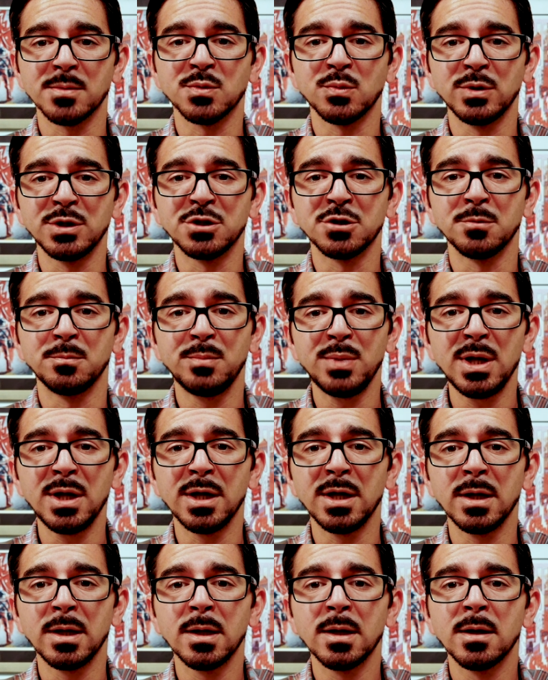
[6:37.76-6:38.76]
we should
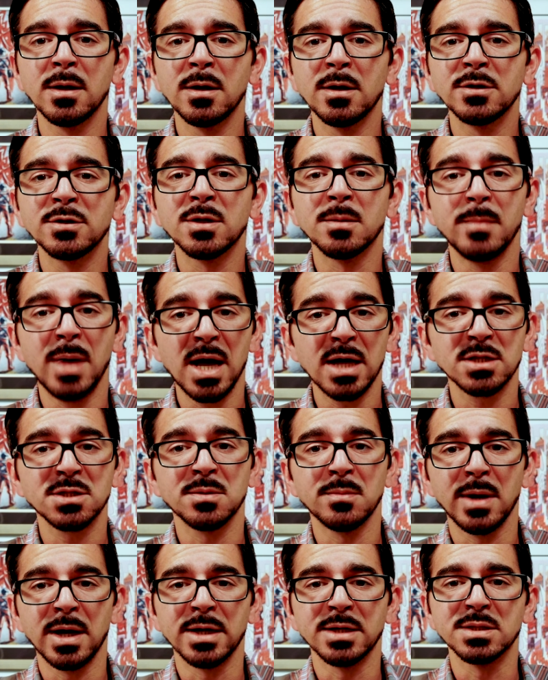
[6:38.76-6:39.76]
be to
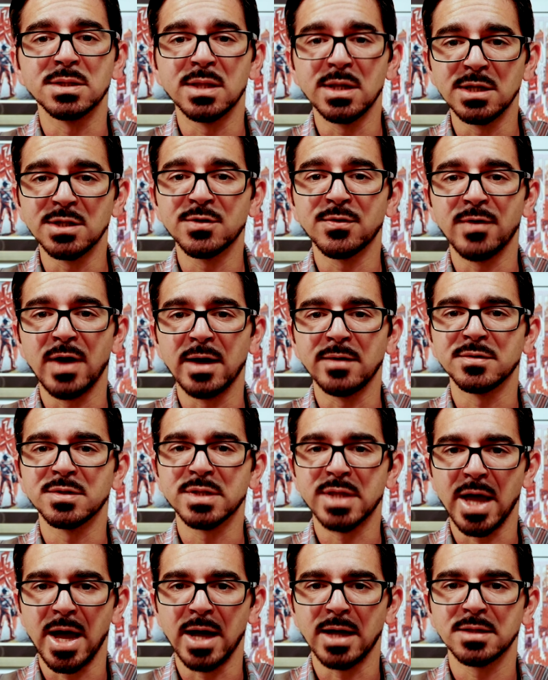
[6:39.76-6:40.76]
maximize these 5
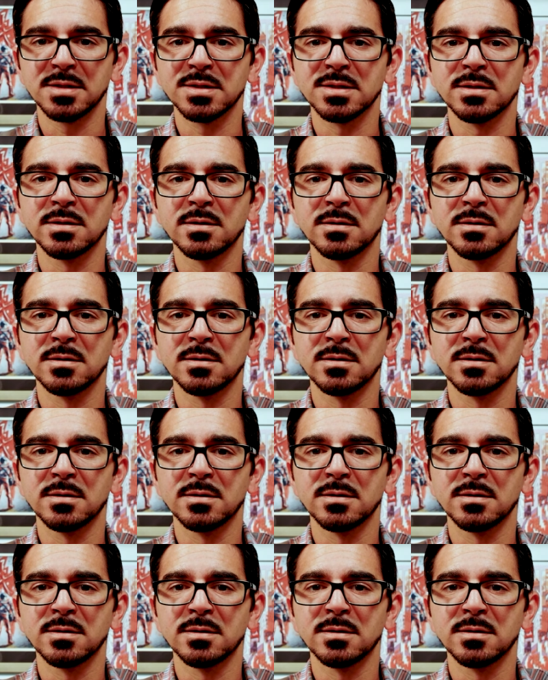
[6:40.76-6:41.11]
stats.